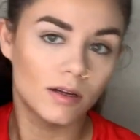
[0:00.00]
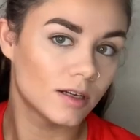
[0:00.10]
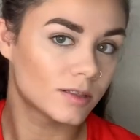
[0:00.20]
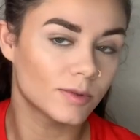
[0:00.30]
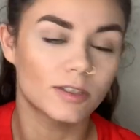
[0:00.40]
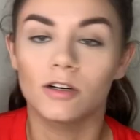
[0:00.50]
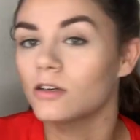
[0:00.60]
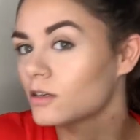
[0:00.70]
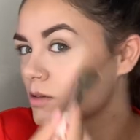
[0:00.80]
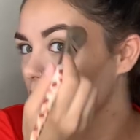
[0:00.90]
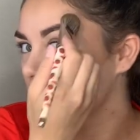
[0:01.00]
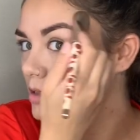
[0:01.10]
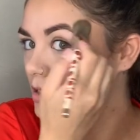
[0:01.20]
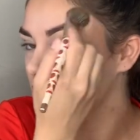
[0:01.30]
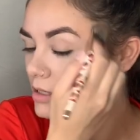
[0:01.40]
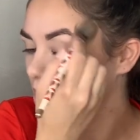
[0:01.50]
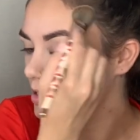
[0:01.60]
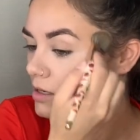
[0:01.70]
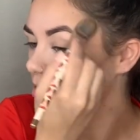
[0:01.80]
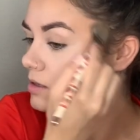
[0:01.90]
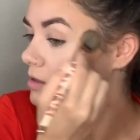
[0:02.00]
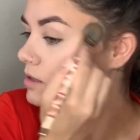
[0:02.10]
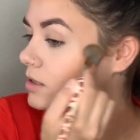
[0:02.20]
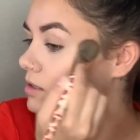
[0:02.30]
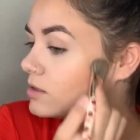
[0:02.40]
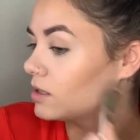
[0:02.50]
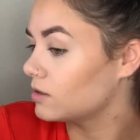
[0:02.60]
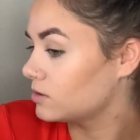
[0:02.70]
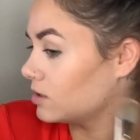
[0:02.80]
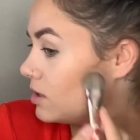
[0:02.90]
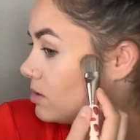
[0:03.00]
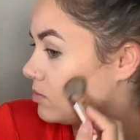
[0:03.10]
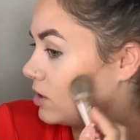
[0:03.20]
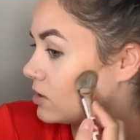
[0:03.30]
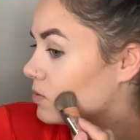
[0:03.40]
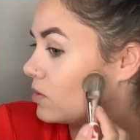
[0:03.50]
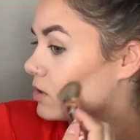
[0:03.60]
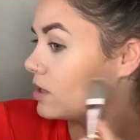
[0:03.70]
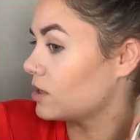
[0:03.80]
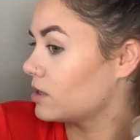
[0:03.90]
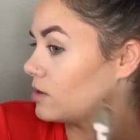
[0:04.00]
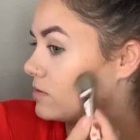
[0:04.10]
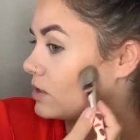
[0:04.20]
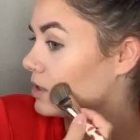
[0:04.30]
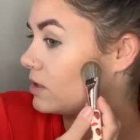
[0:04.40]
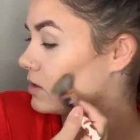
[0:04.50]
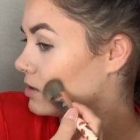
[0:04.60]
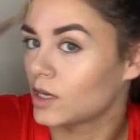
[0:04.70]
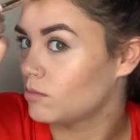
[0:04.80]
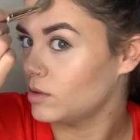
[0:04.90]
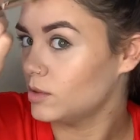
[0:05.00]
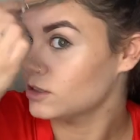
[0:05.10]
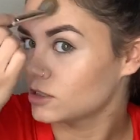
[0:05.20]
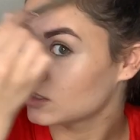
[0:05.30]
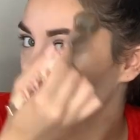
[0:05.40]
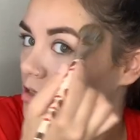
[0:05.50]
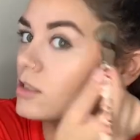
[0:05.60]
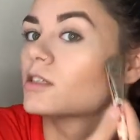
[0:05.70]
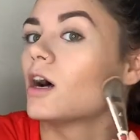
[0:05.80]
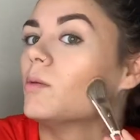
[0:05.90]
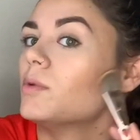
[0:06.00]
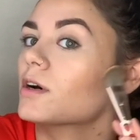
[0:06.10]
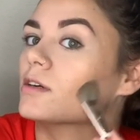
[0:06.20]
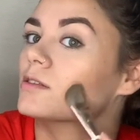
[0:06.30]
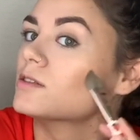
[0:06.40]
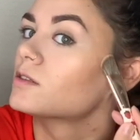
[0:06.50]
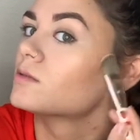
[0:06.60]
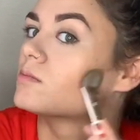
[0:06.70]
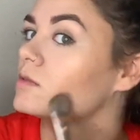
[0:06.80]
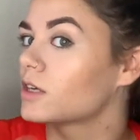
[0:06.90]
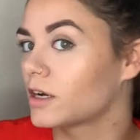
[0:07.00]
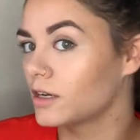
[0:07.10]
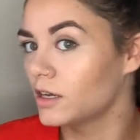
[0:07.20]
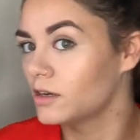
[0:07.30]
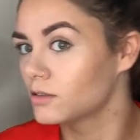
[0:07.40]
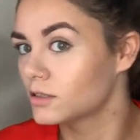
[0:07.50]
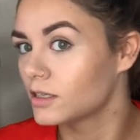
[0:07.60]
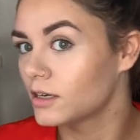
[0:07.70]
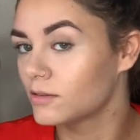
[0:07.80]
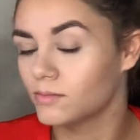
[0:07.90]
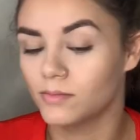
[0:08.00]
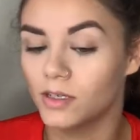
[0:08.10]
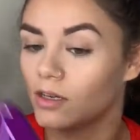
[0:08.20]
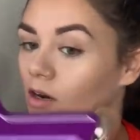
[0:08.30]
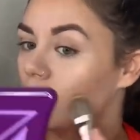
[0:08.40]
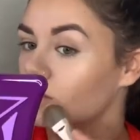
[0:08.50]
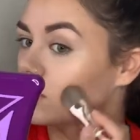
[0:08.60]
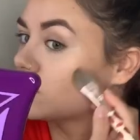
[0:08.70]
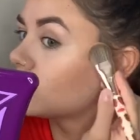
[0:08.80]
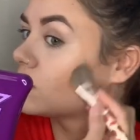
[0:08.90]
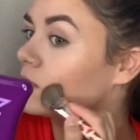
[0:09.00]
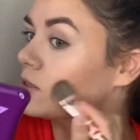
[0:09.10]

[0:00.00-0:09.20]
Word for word: It's much harder to do it on this side than it is the other side. I'm less coordinated over here. Maybe I should have done the Scott Barnes technique instead and done all this